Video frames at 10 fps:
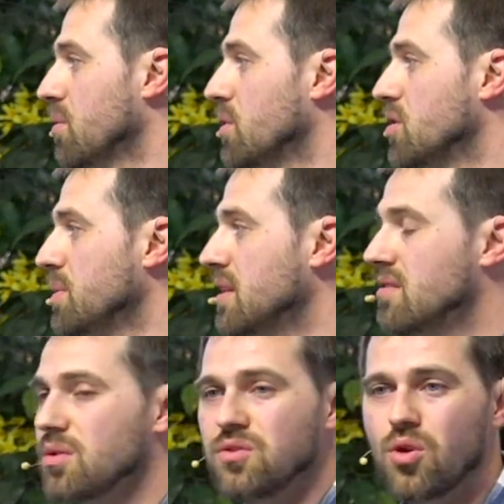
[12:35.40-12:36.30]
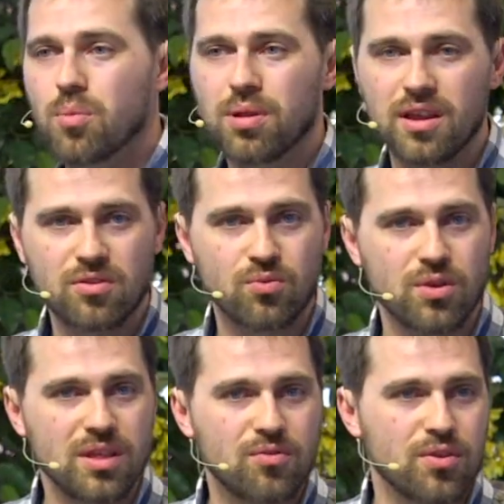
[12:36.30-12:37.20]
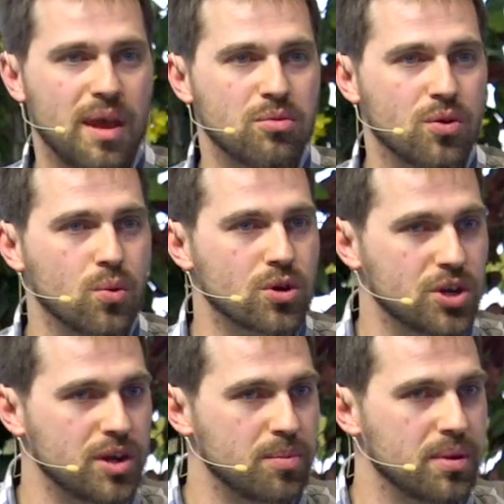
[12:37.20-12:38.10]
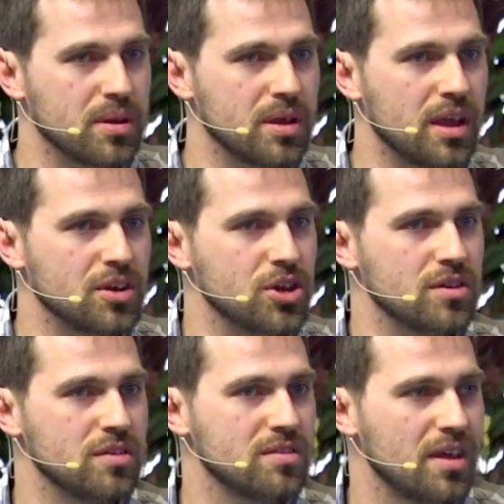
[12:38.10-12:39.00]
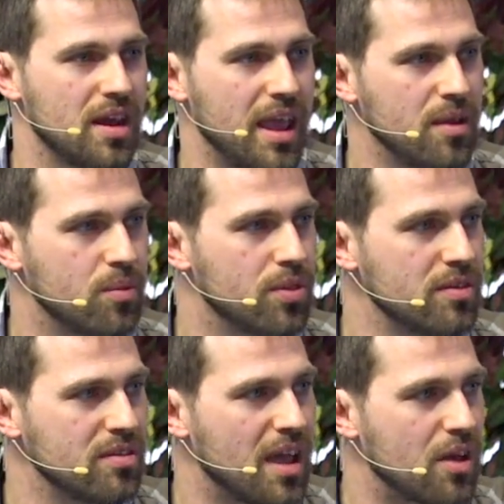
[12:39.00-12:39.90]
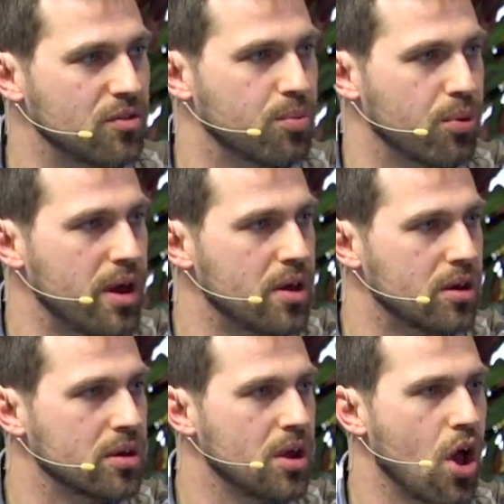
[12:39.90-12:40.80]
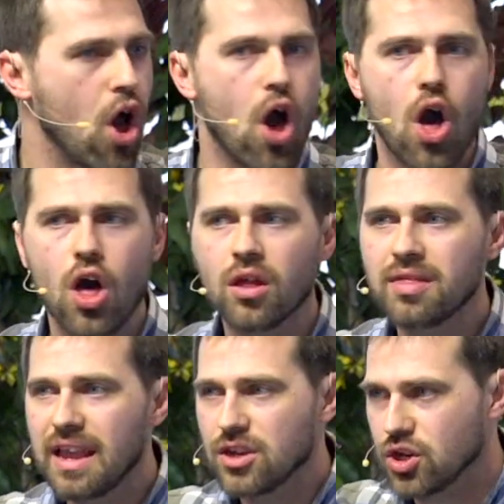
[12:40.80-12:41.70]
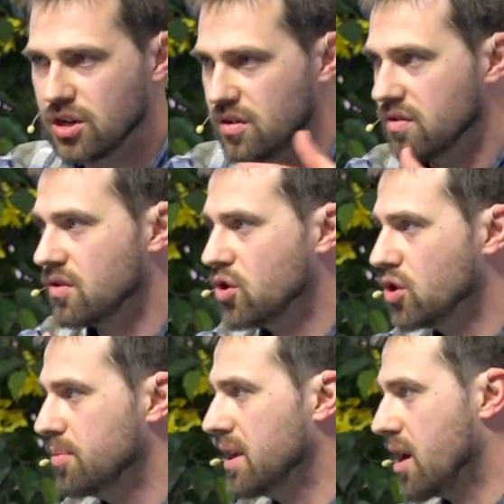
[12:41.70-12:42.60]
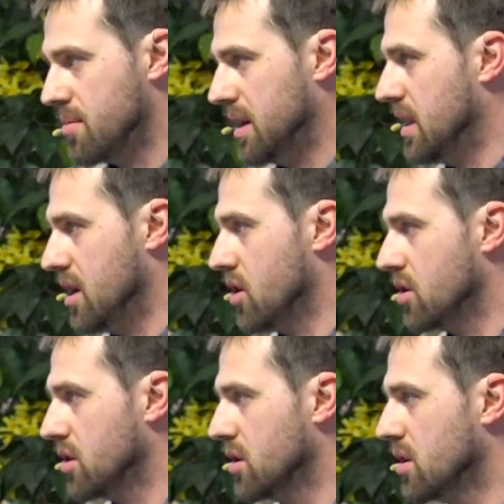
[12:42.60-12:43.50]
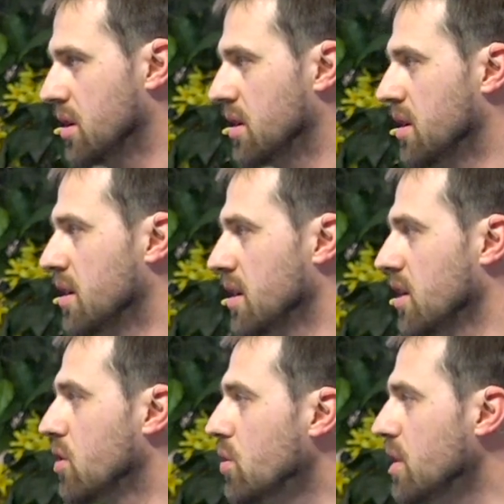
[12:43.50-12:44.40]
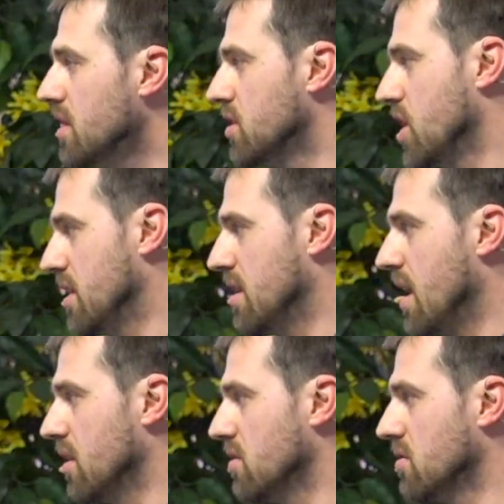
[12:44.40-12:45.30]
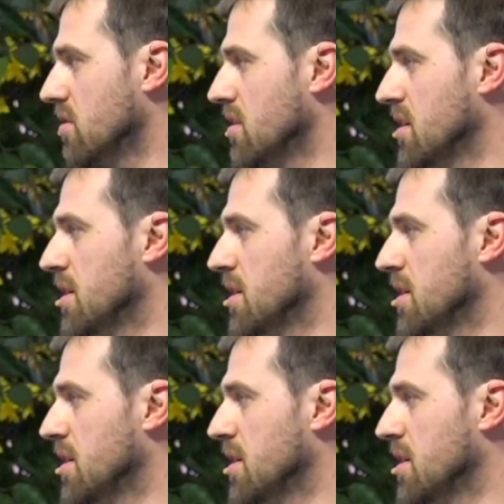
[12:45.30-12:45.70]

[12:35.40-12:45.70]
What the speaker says: which means there was no place really for them to worship. And Jesus said, hey, this is a house of prayer. All nations should be coming here, including the Gentiles.